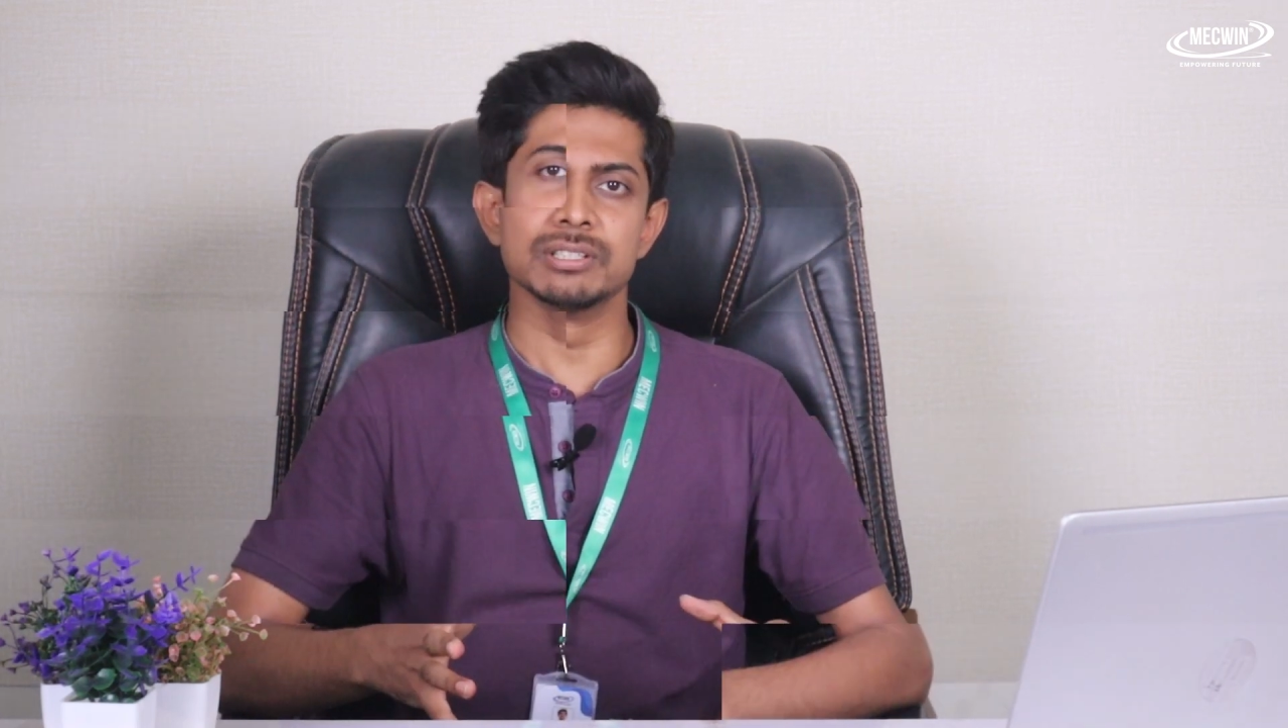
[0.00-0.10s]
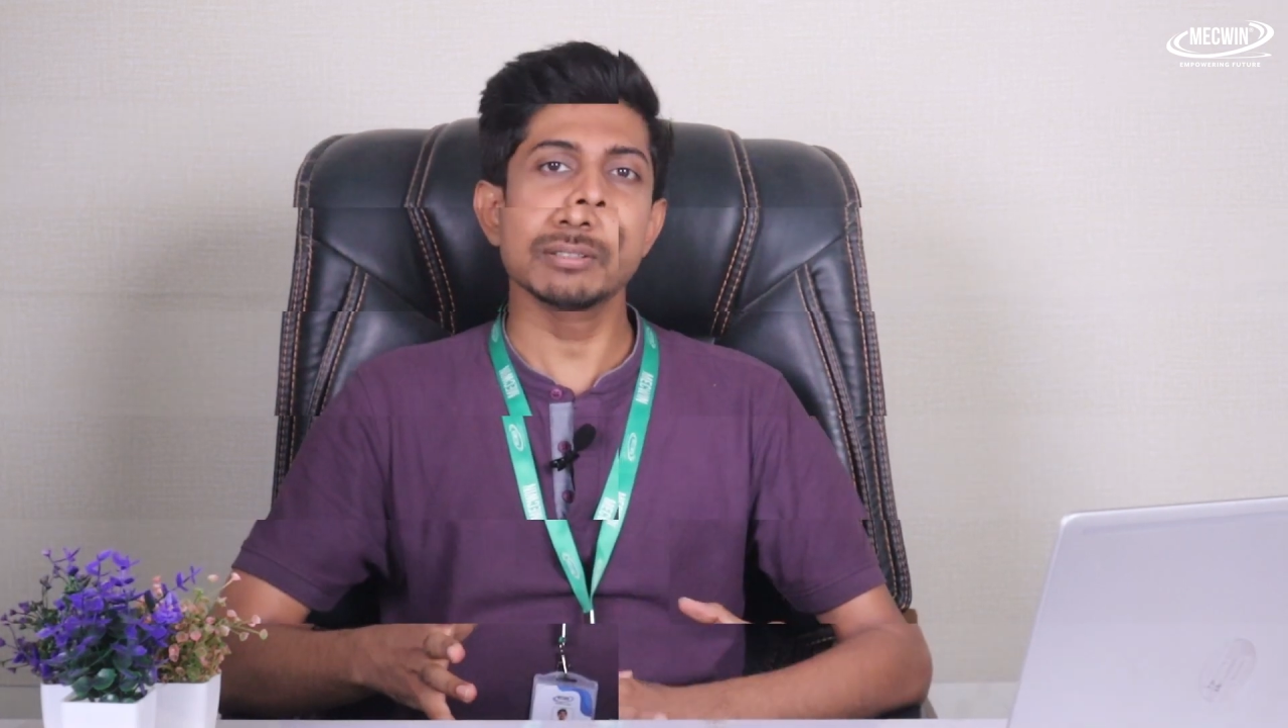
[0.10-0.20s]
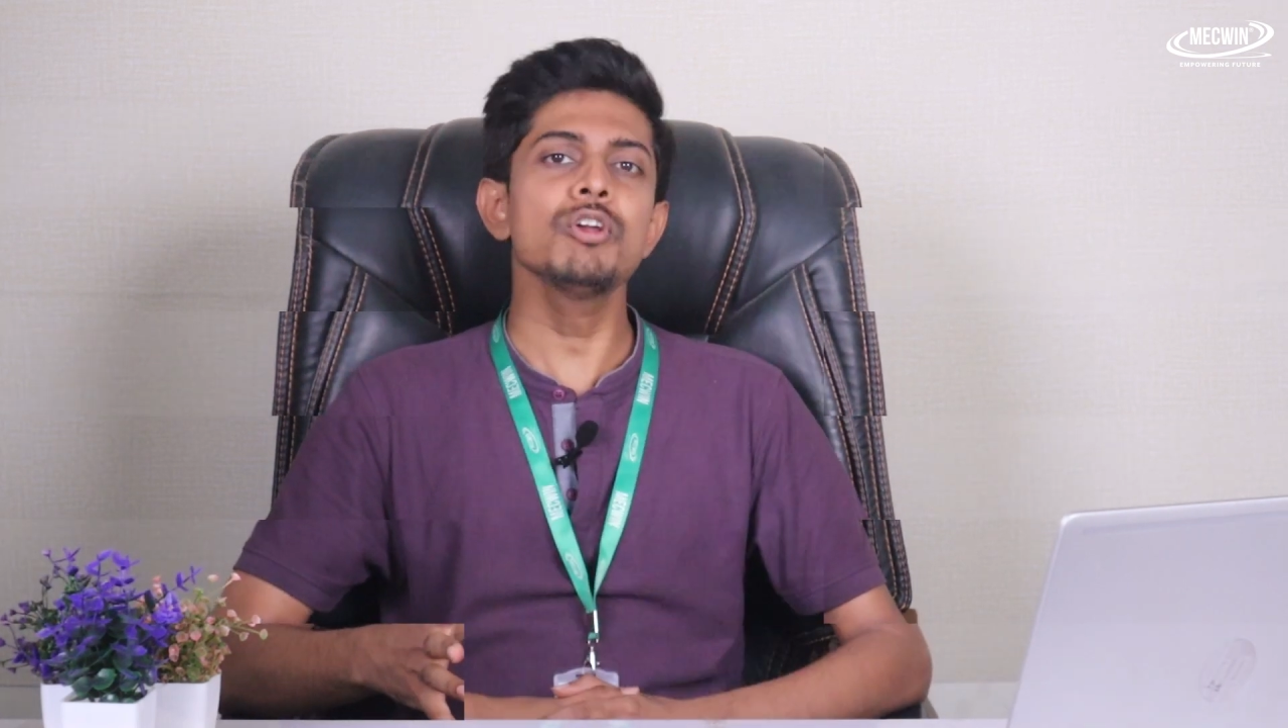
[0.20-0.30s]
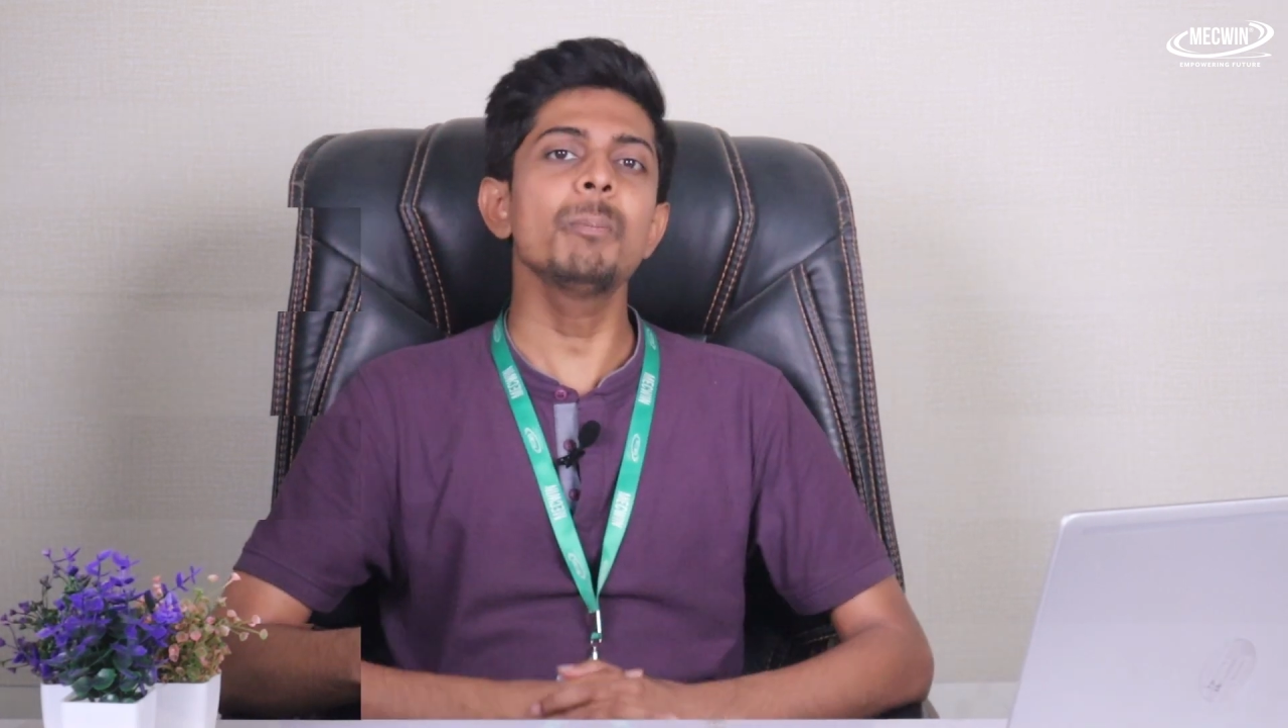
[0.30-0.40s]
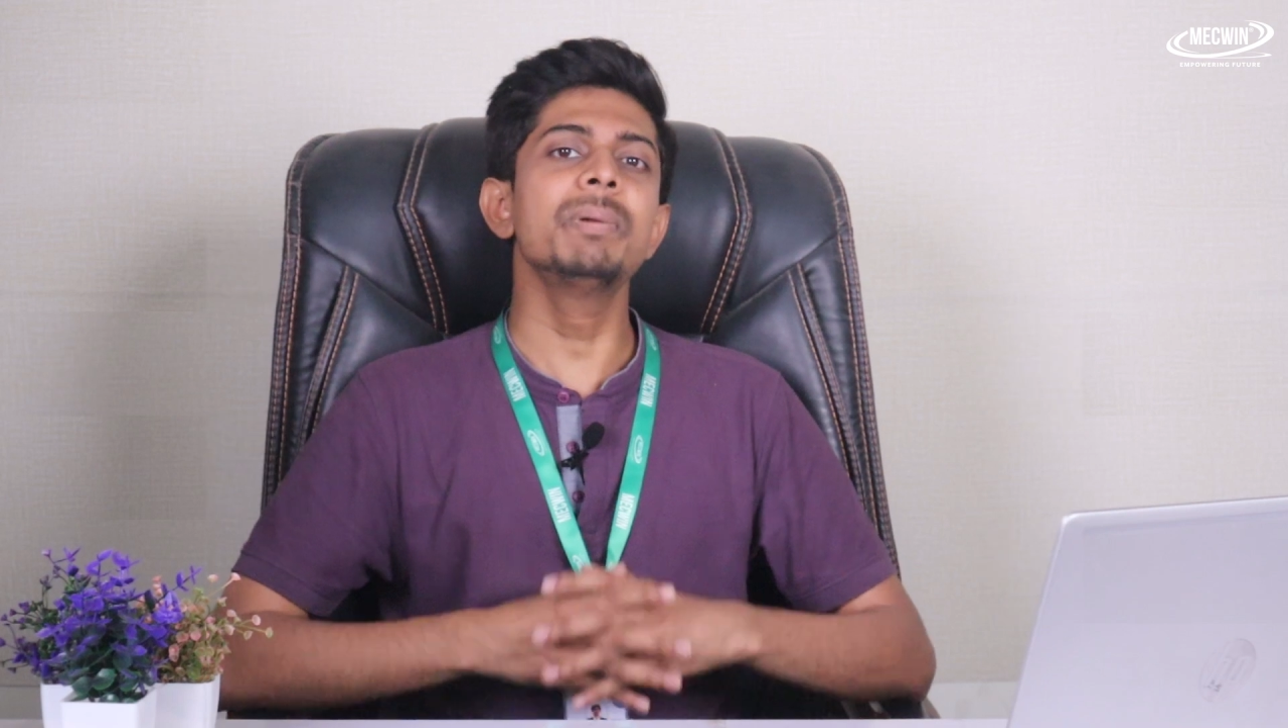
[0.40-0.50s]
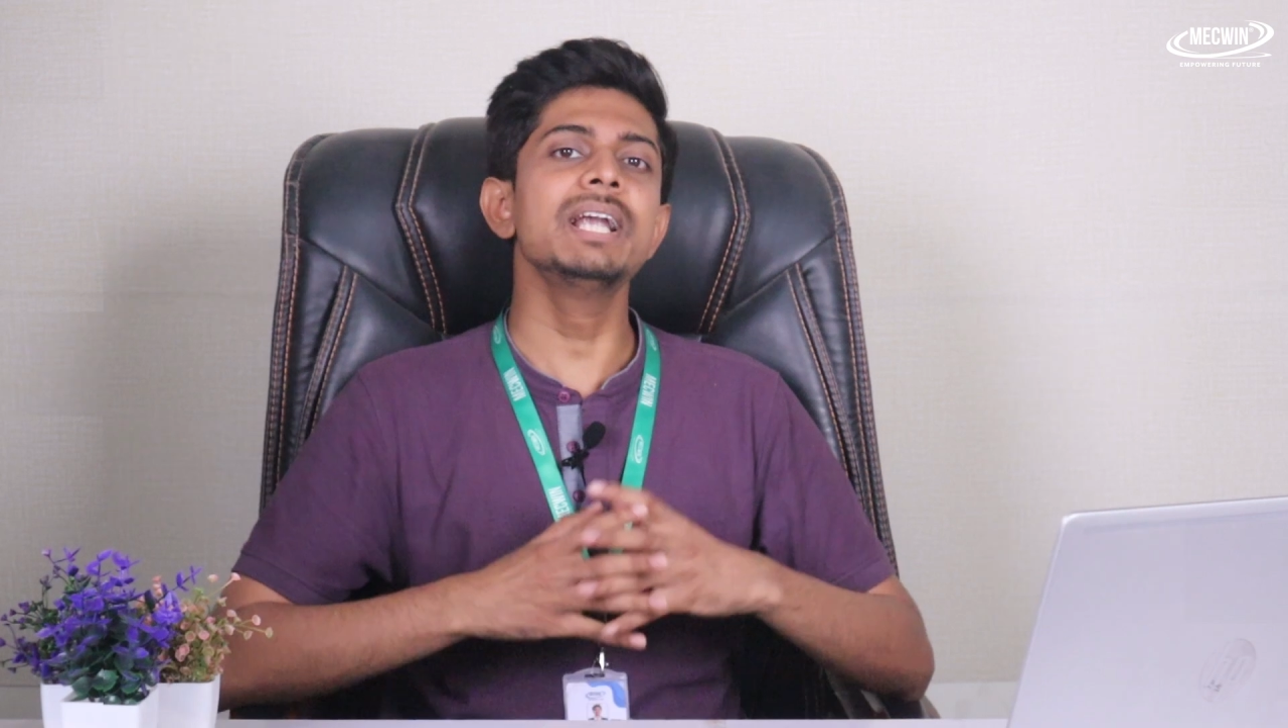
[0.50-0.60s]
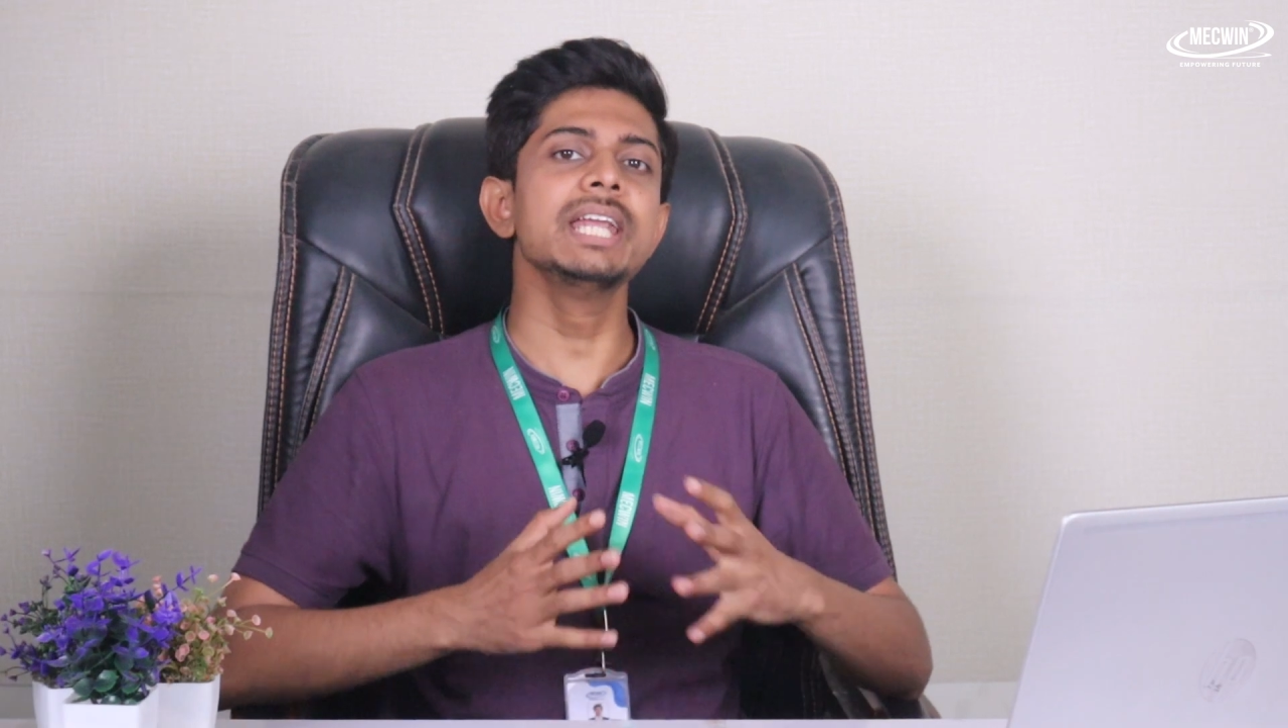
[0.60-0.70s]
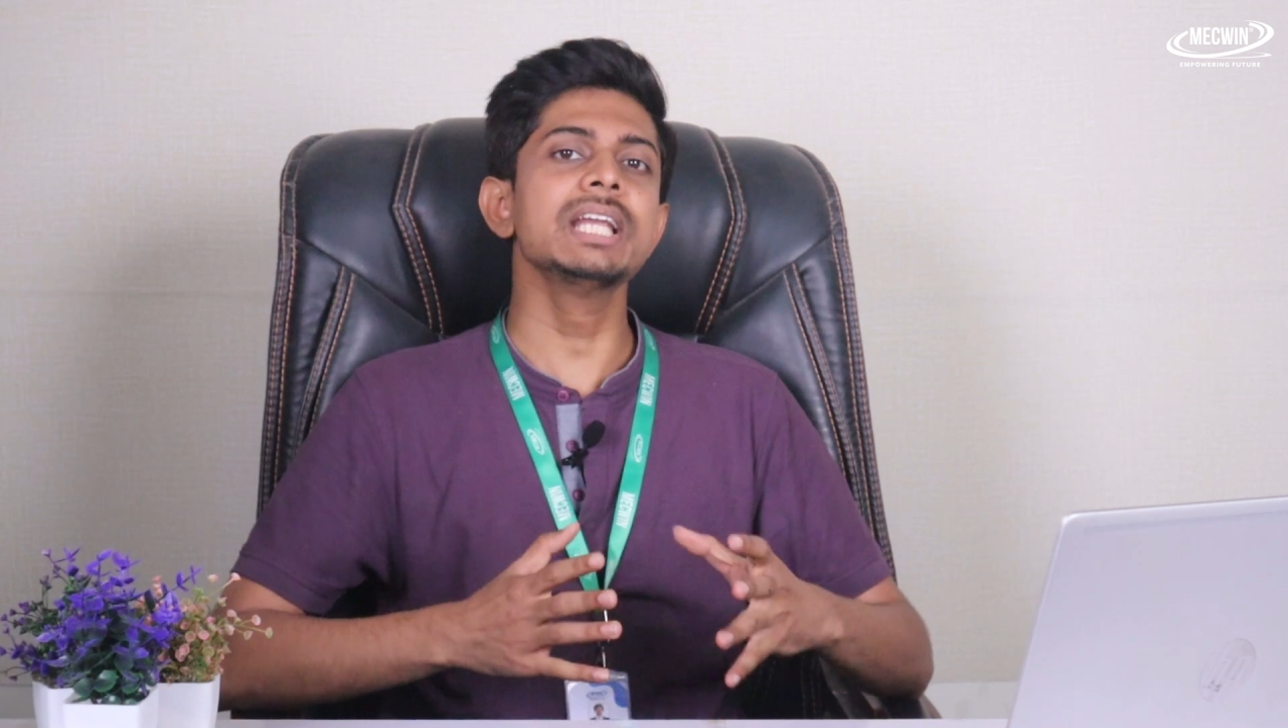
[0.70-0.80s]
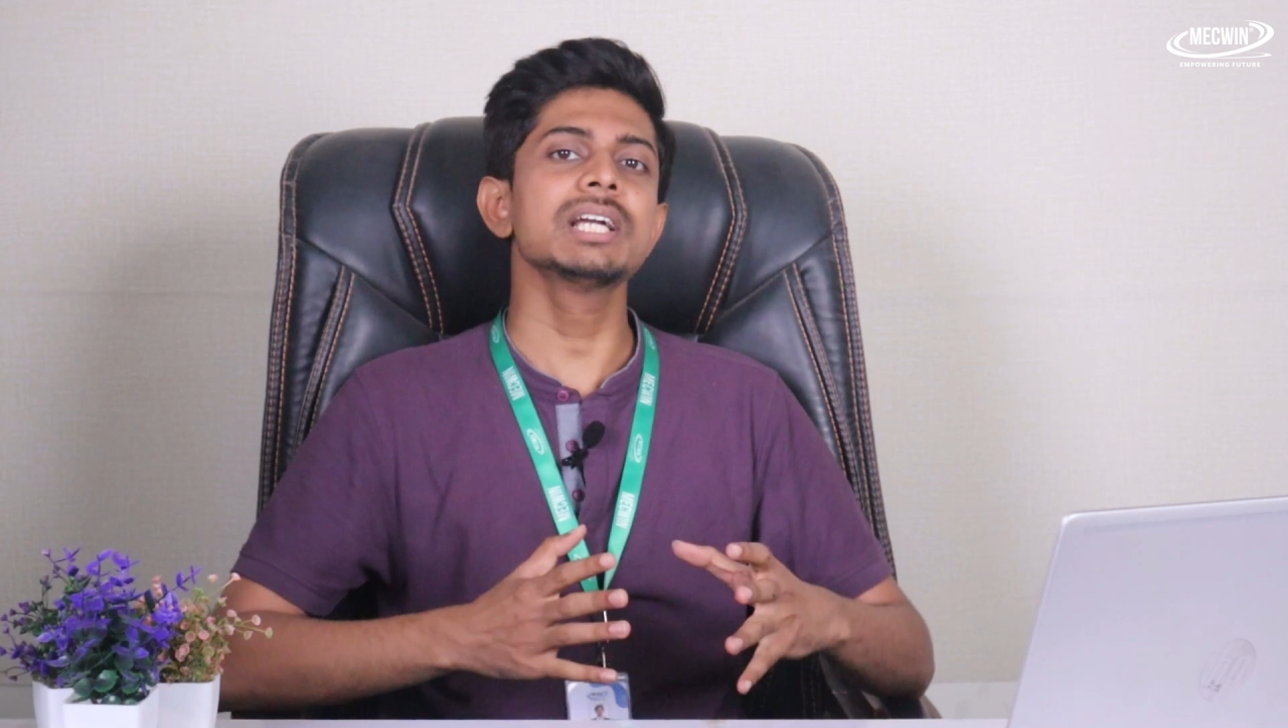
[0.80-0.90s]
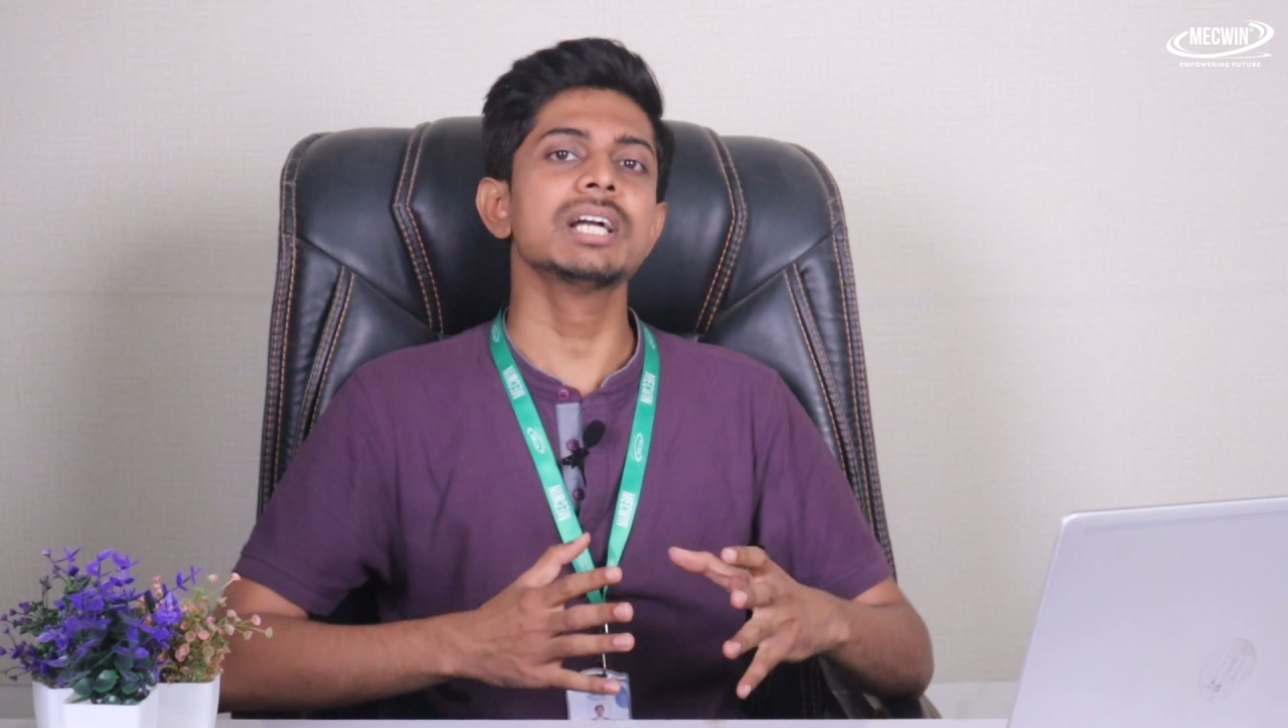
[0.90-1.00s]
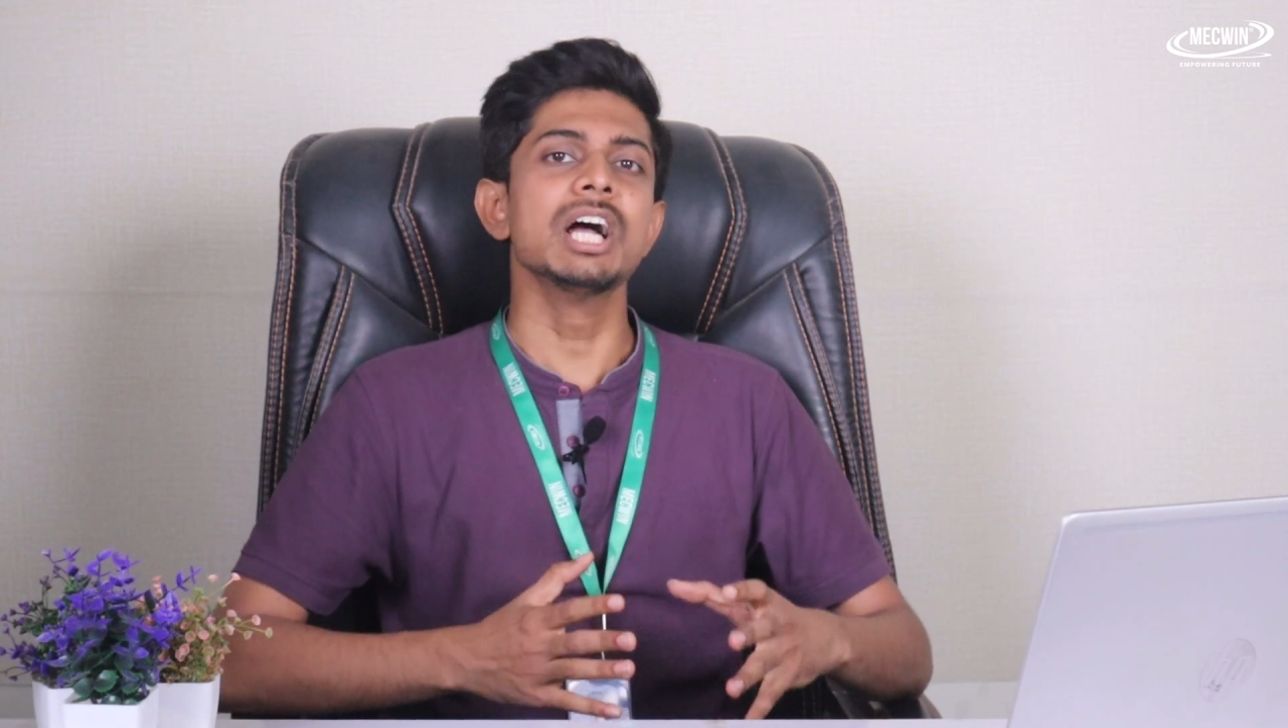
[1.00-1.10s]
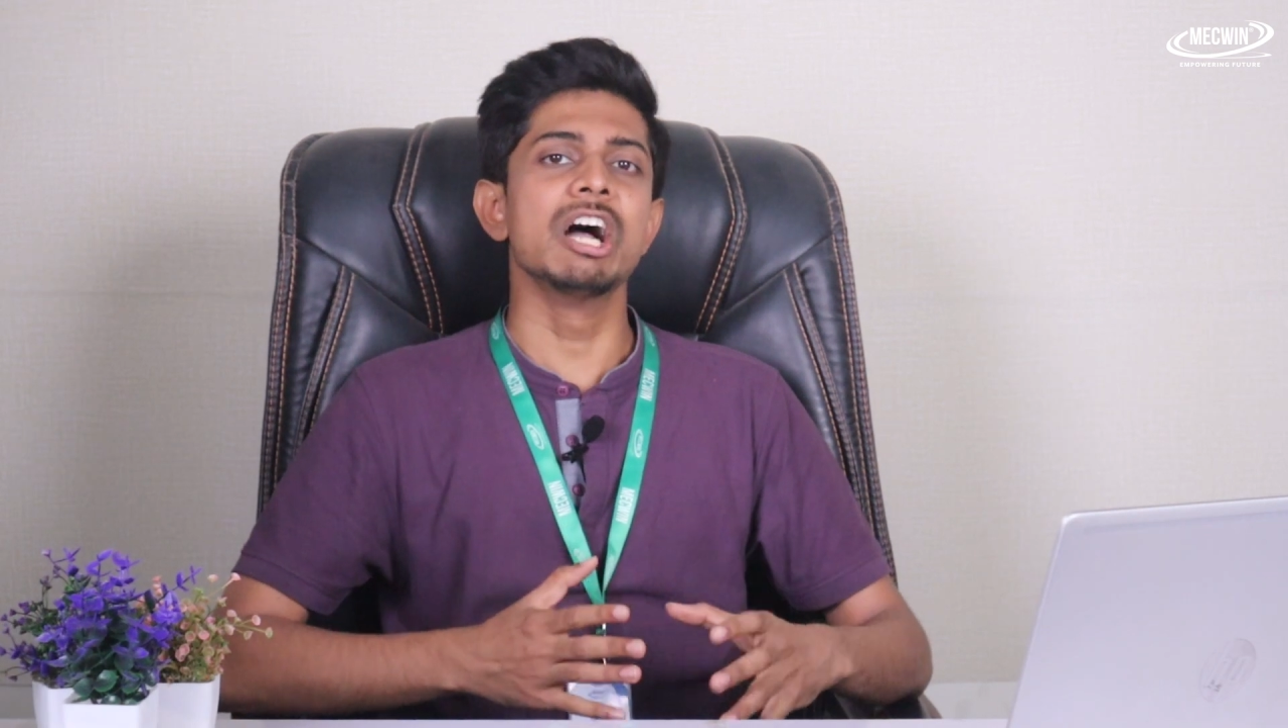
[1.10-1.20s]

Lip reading: If you're building